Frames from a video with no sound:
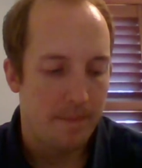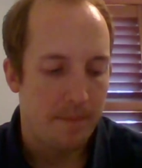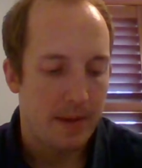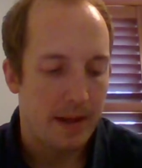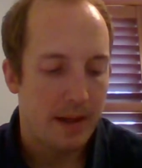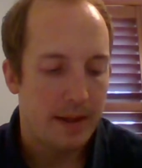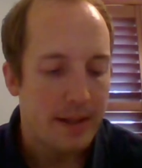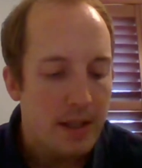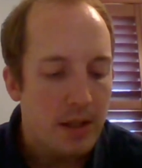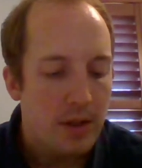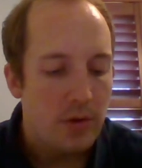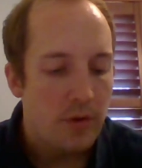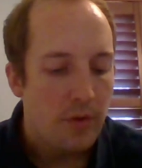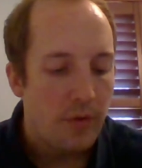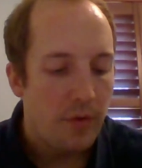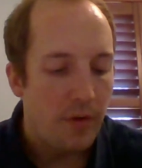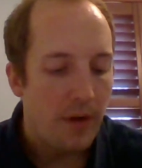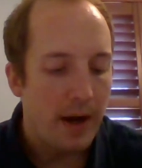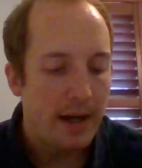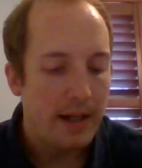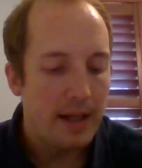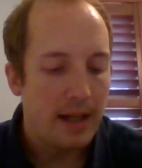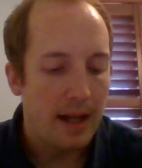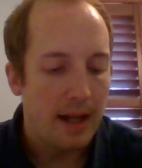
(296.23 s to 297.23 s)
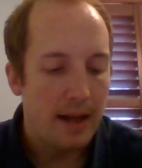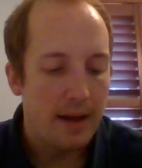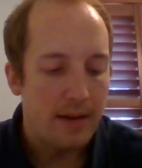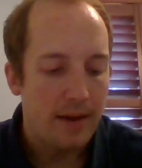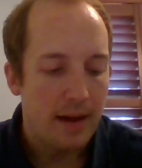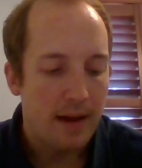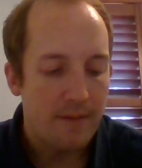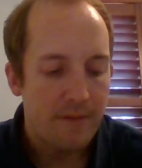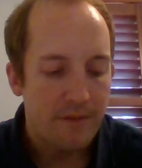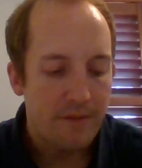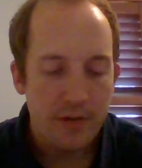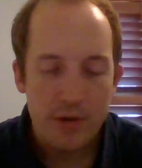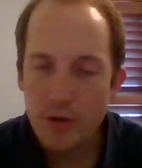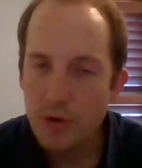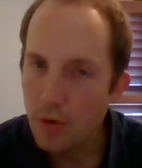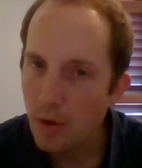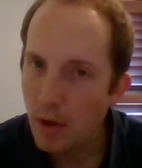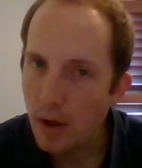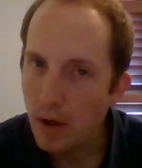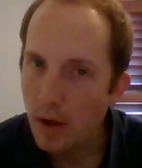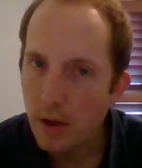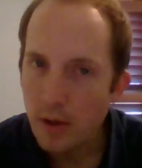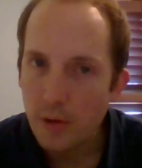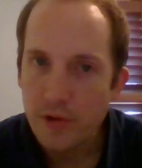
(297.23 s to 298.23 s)
And then you find in 1
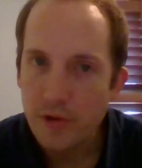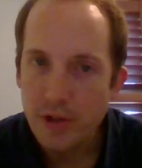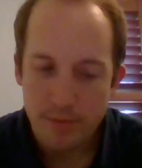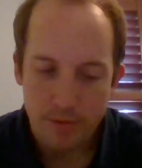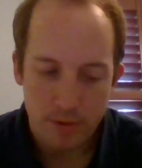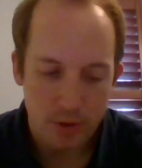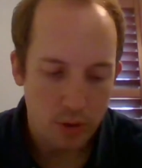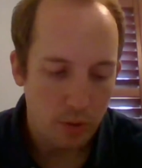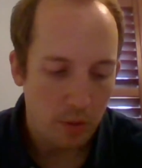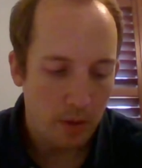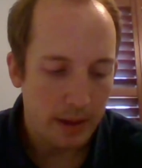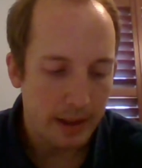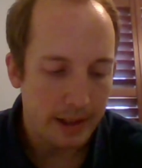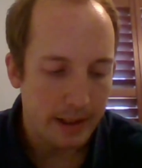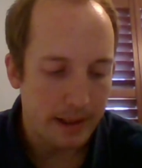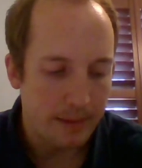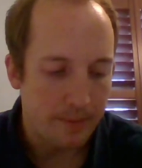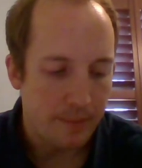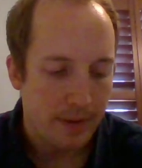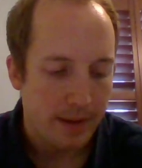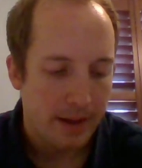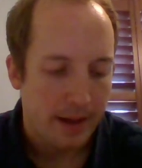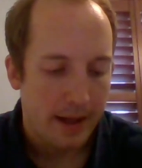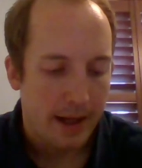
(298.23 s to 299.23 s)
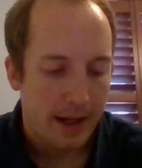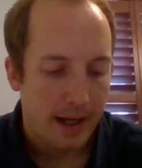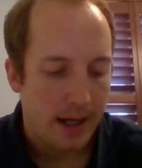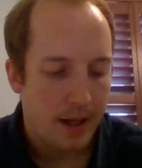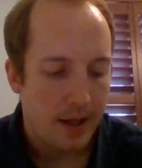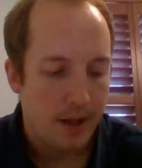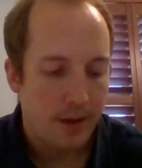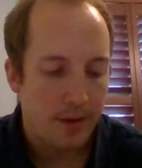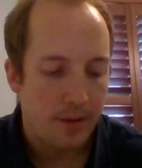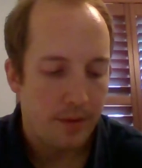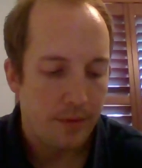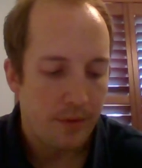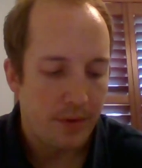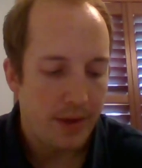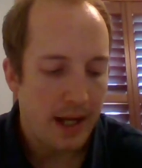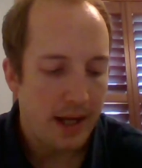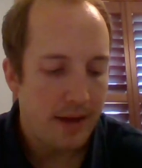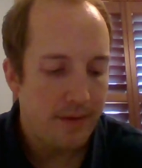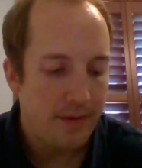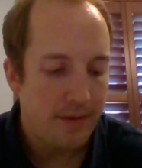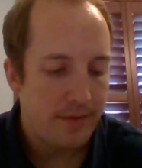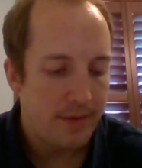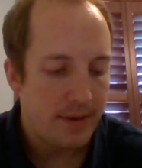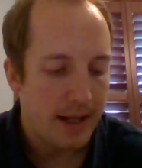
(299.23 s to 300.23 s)
Chronicles chapter 20 how
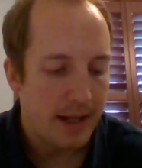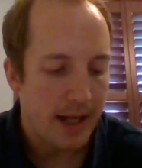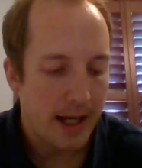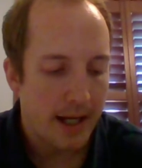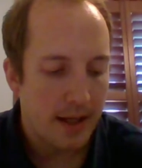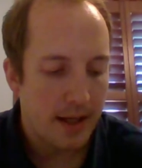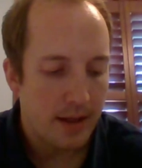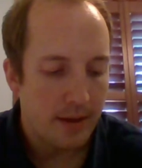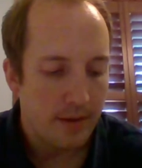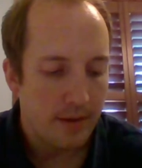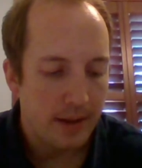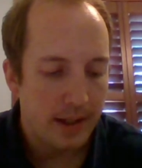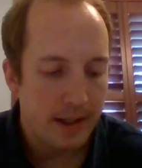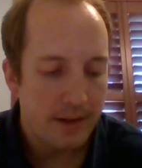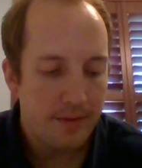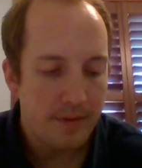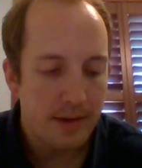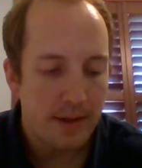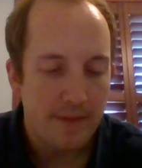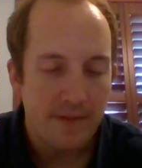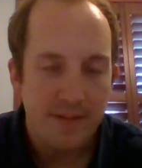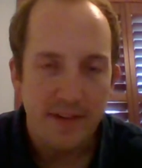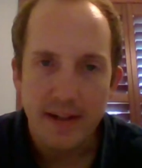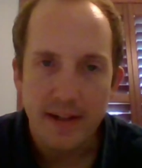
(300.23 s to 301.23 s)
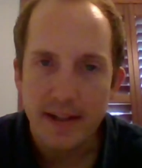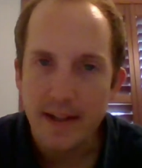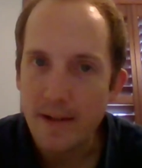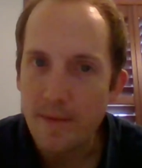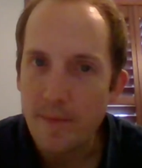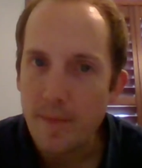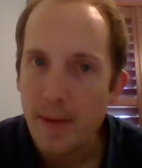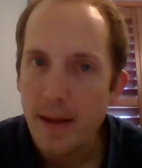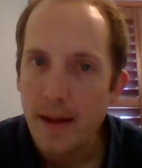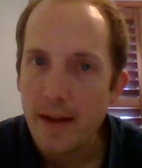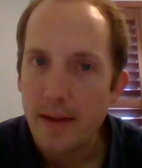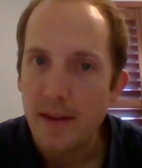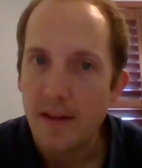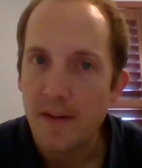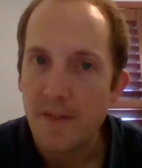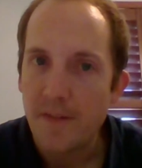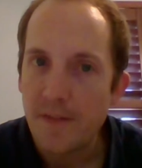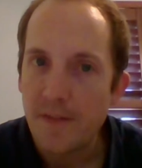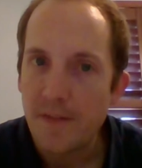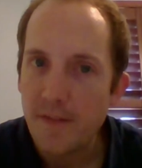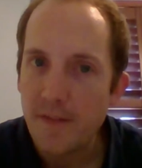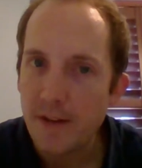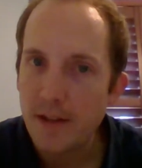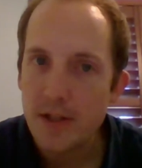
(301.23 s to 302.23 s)
David had even defeated the
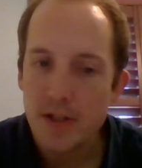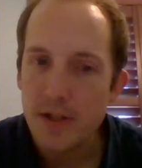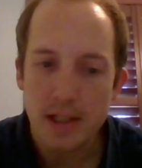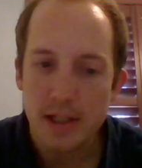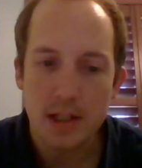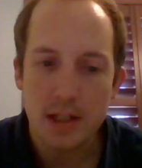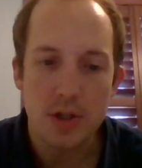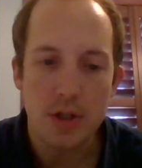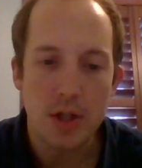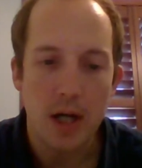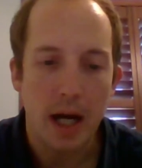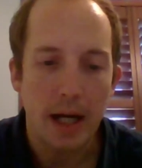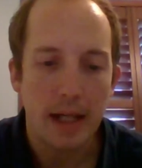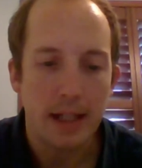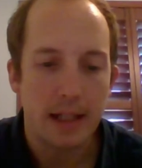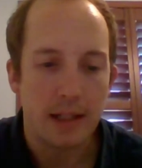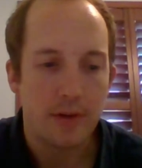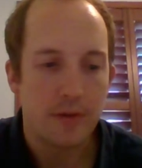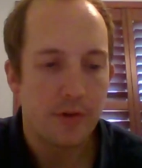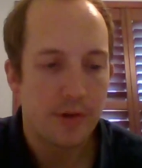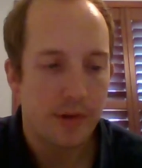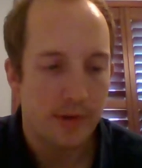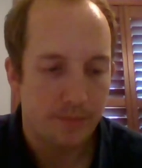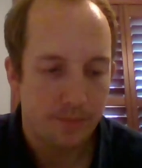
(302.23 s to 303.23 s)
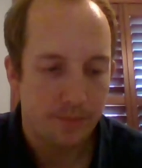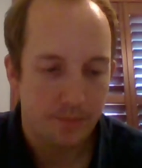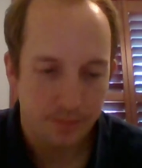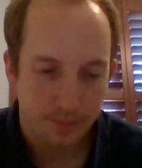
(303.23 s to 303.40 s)
Philistine giants.